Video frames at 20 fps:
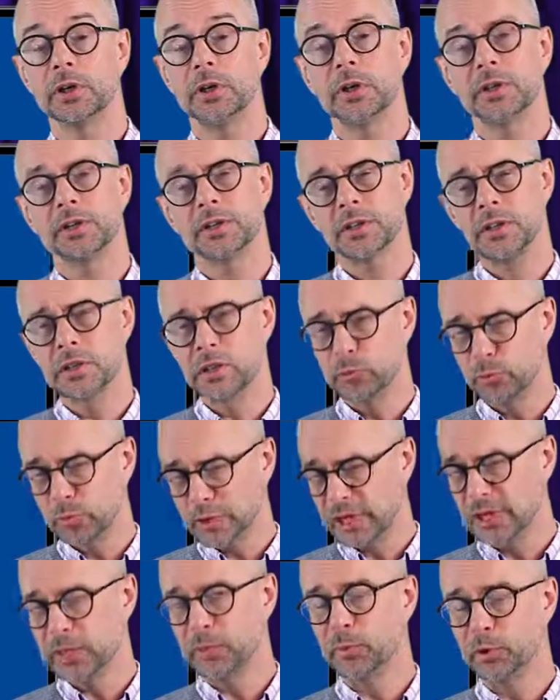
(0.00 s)
Does it
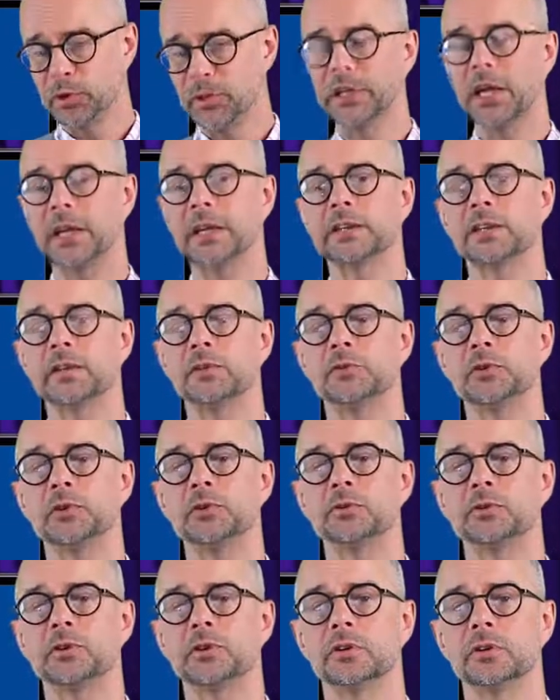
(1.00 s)
really predict the
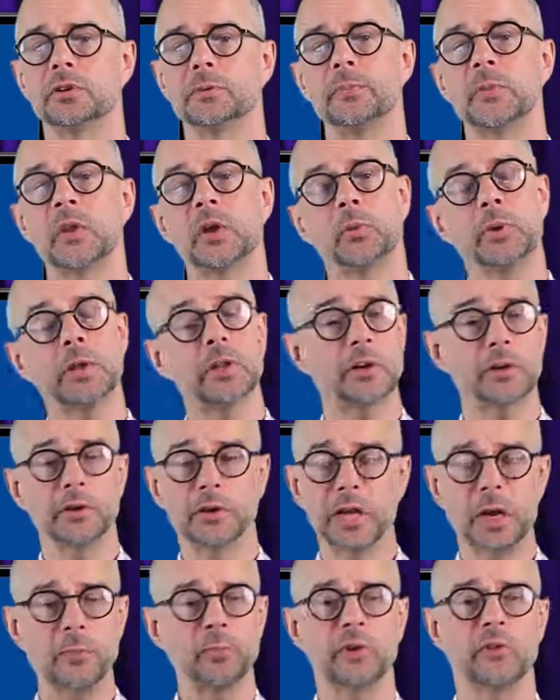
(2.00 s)
future? Well, there are a
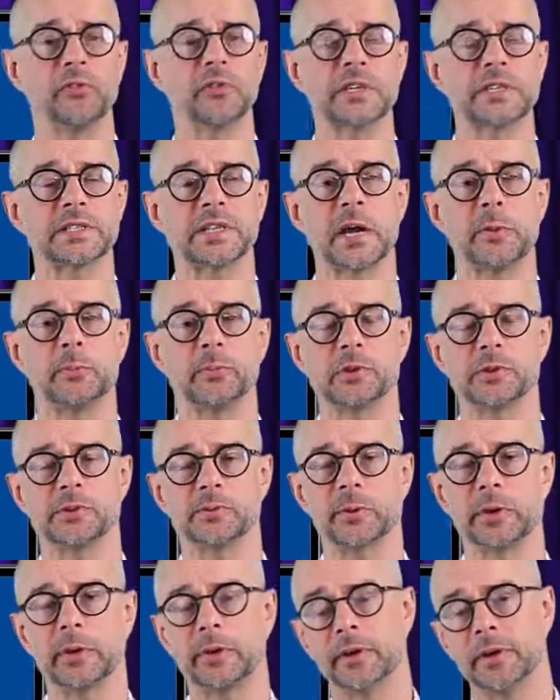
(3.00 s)
number of examples
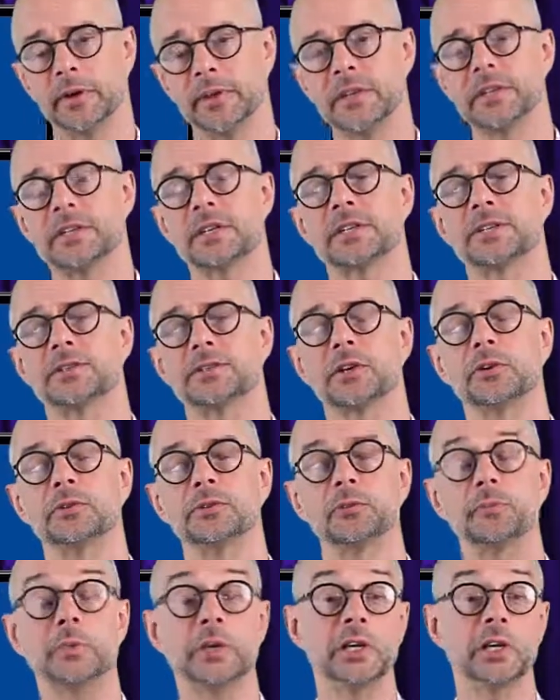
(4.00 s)
where this has shown
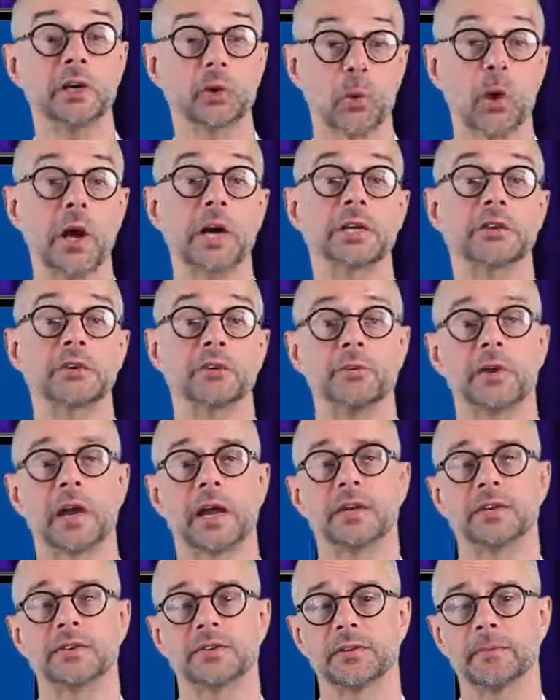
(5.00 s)
to be quite
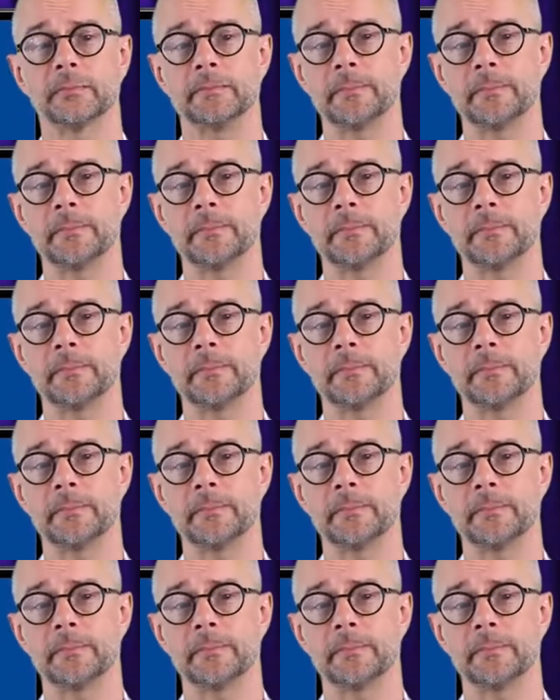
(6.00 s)
correct.